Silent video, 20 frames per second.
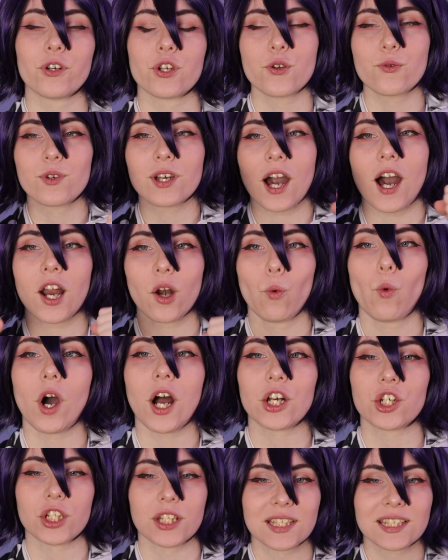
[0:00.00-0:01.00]
You gotta
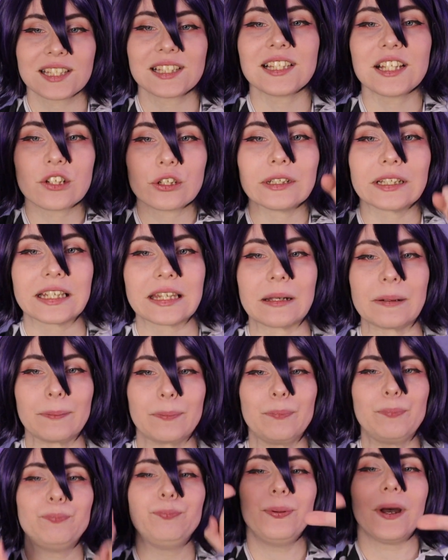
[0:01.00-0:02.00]
watch it. It's literally the
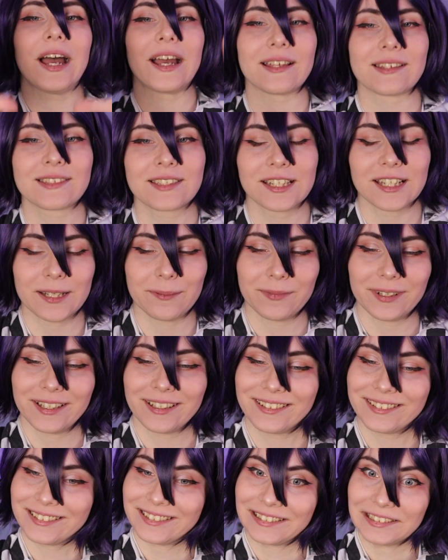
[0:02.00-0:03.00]
best. And I'm like,